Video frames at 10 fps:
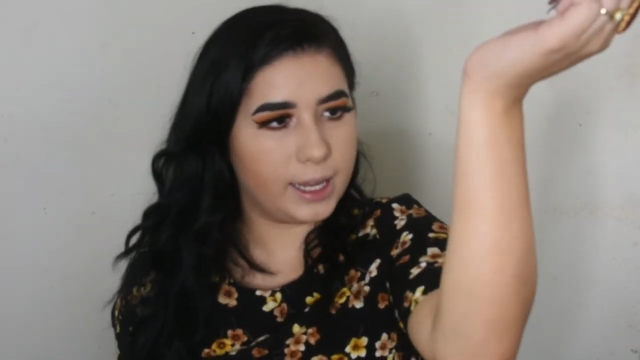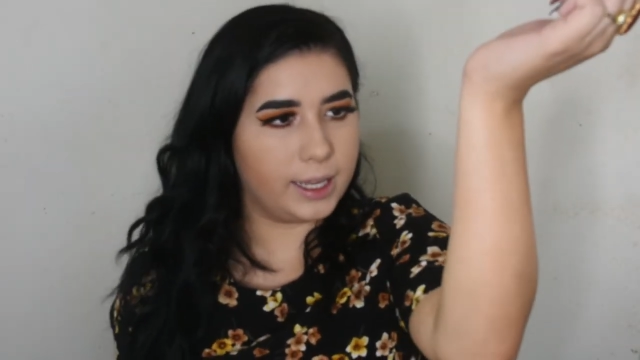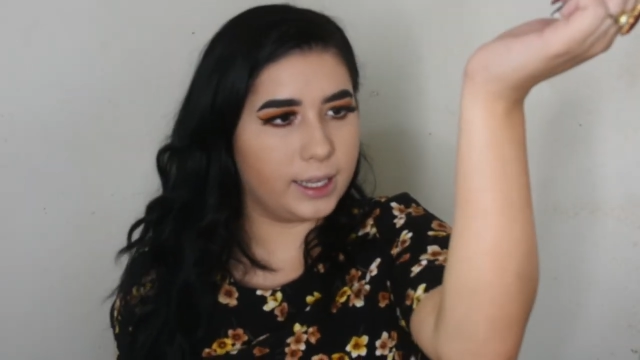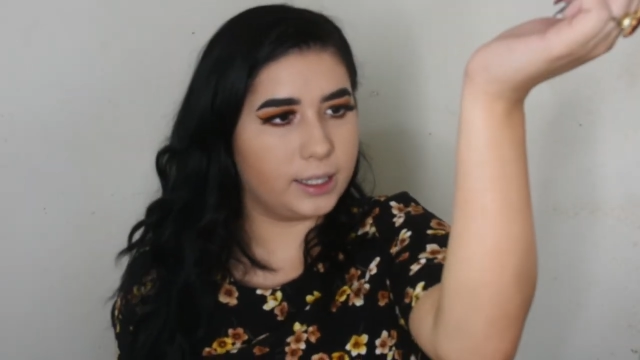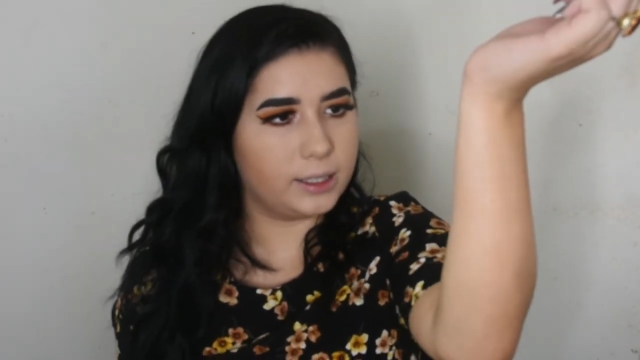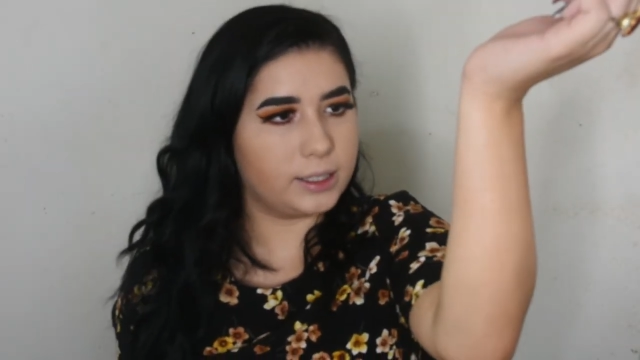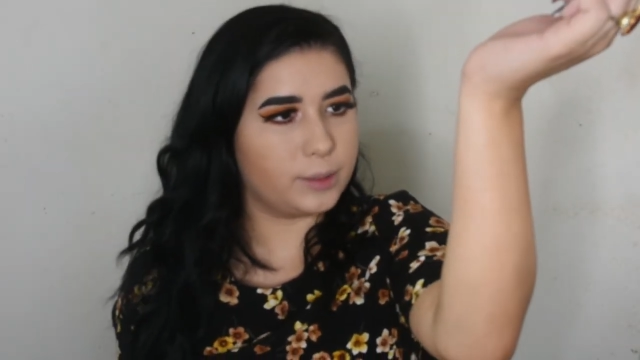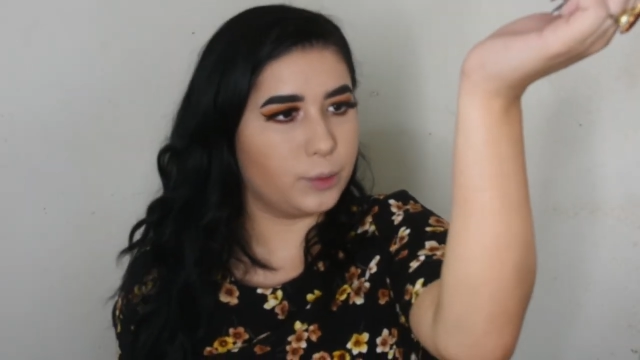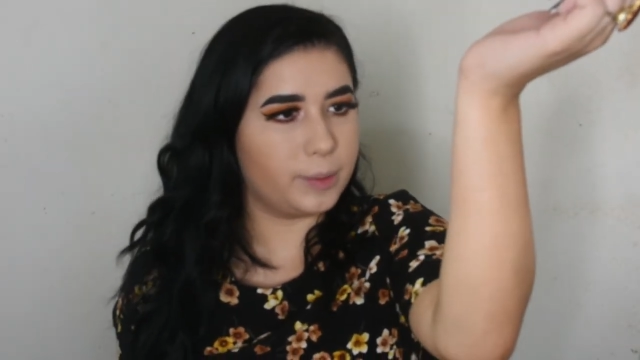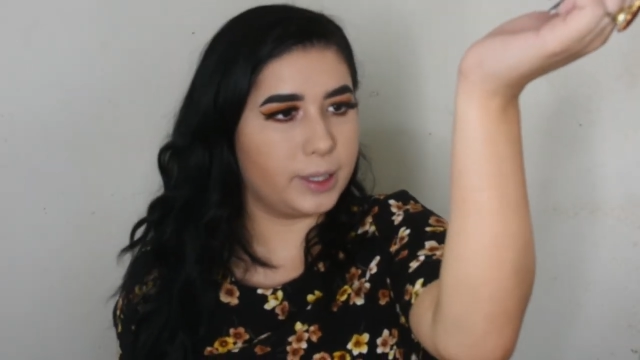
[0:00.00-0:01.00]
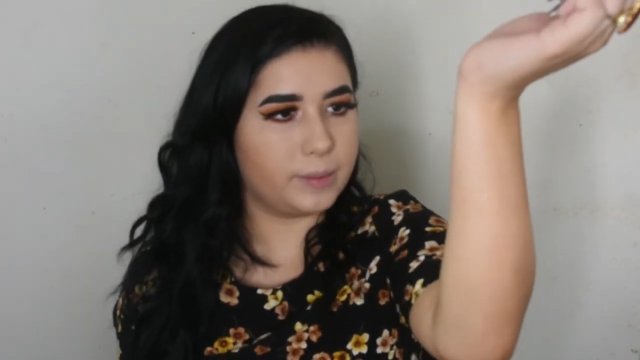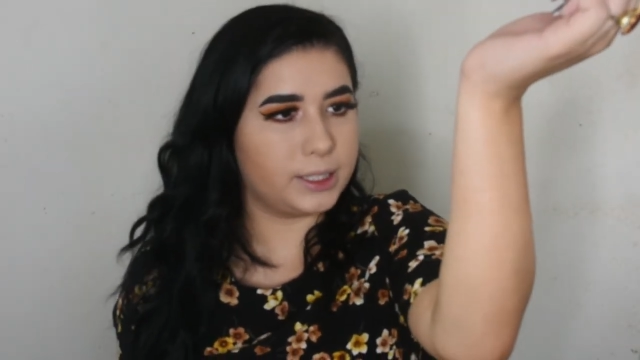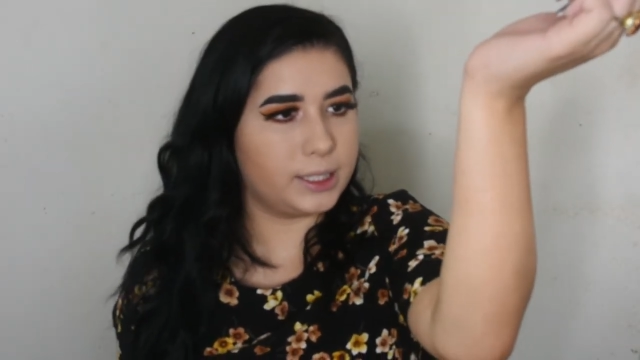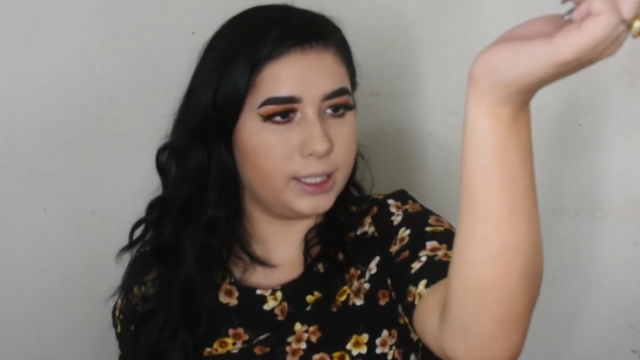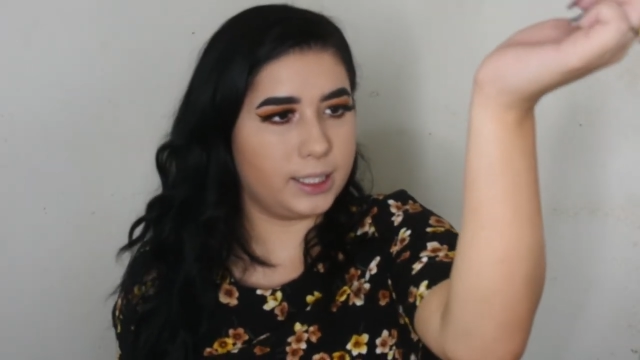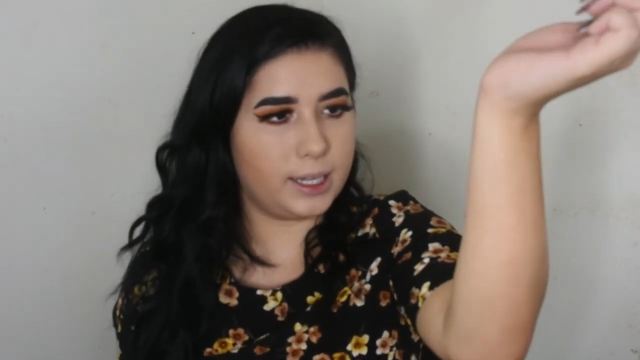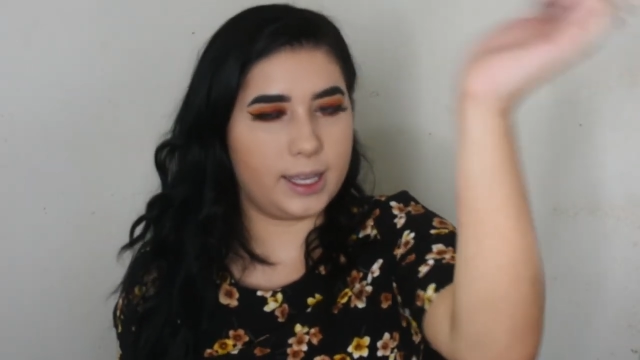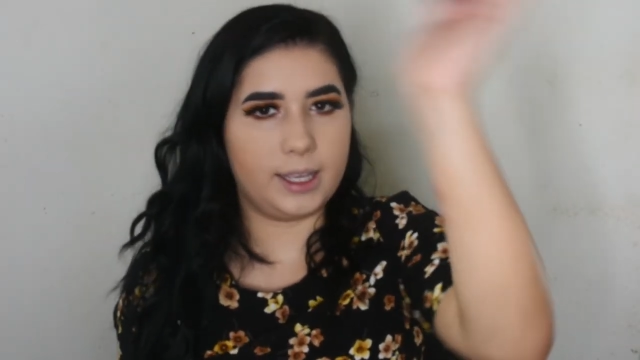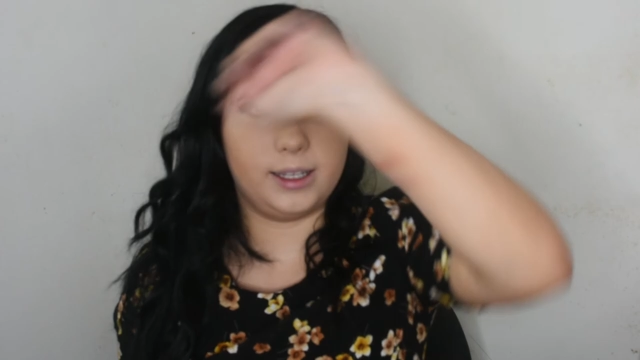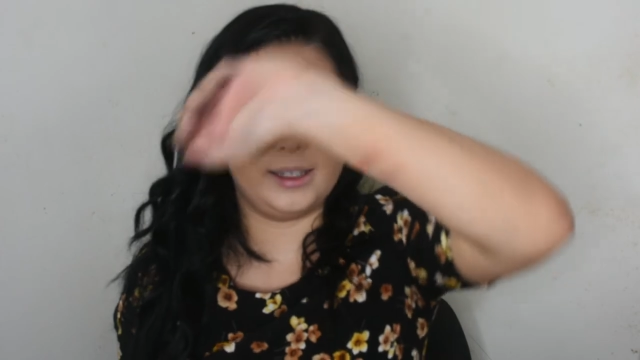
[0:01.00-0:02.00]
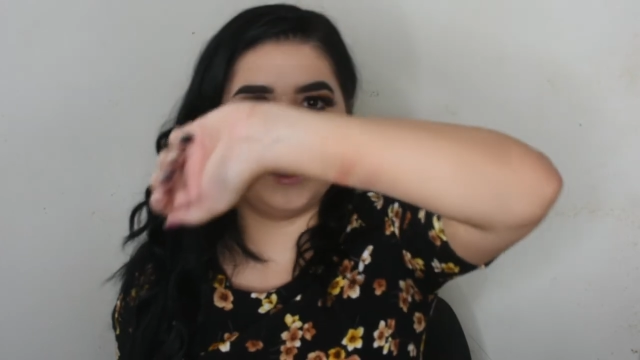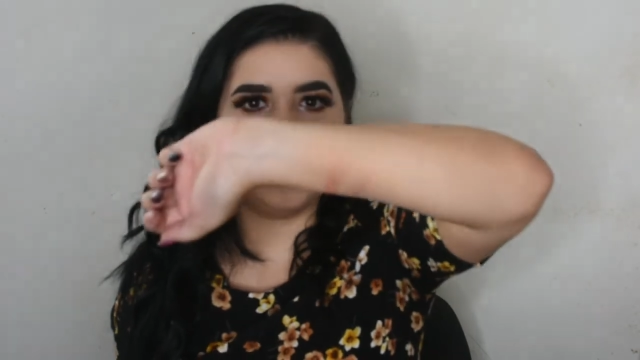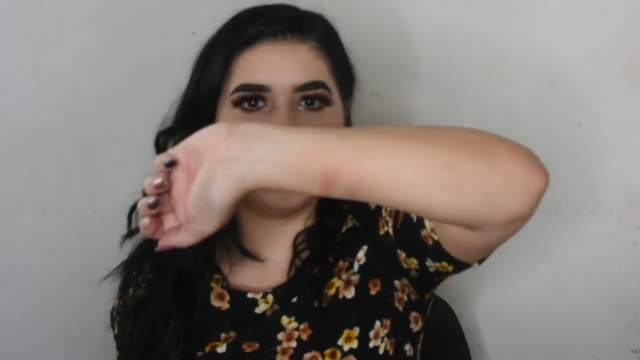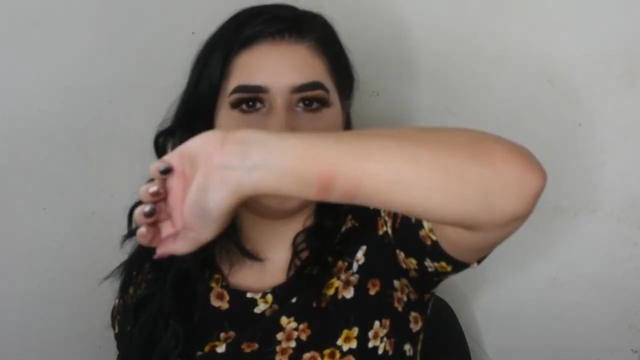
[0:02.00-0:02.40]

and it's more pigmented and it's